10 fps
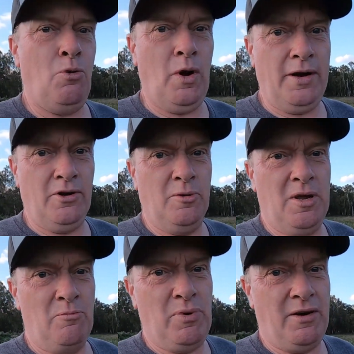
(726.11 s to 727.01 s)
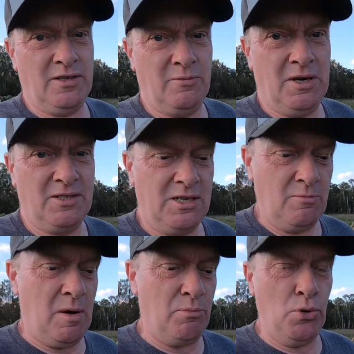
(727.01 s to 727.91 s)
Why are you going to be embarrassed about
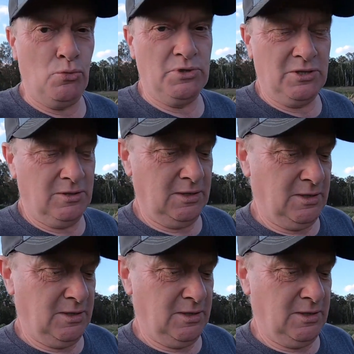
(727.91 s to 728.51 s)
seeing my boobs?